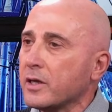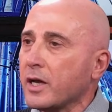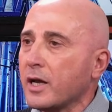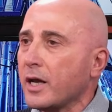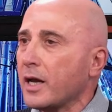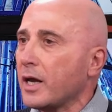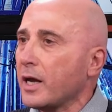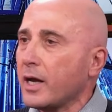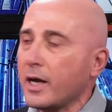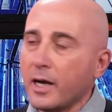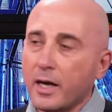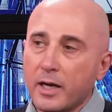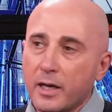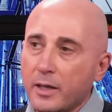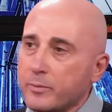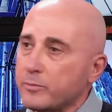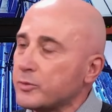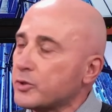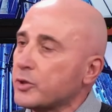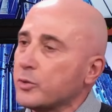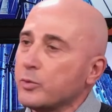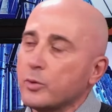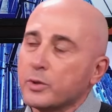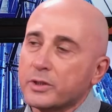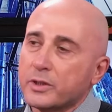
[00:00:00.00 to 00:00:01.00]

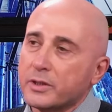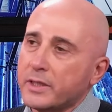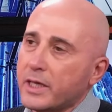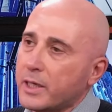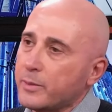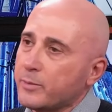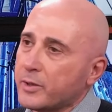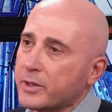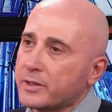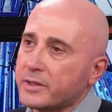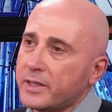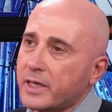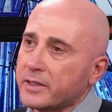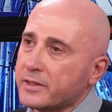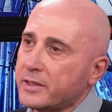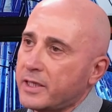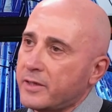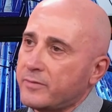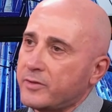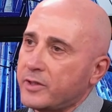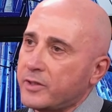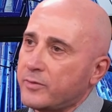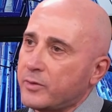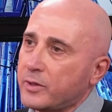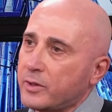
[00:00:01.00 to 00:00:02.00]
to a table that doesn't have
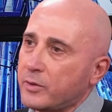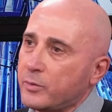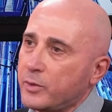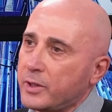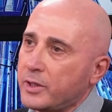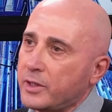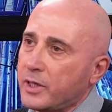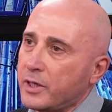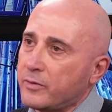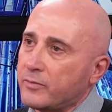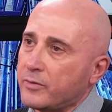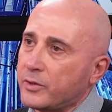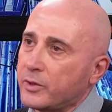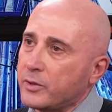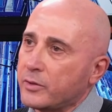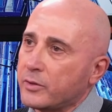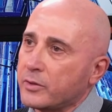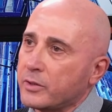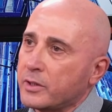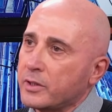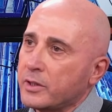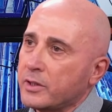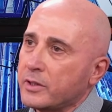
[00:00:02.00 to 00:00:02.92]
a window view.